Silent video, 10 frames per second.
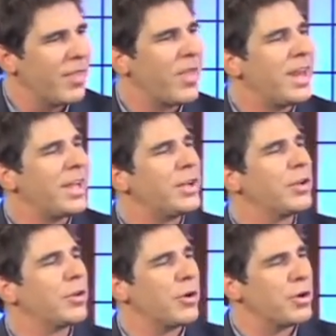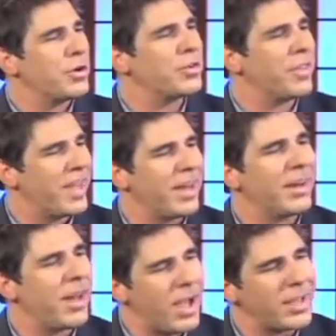that it could learn to then
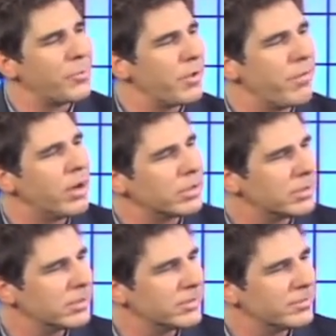lie in reverse?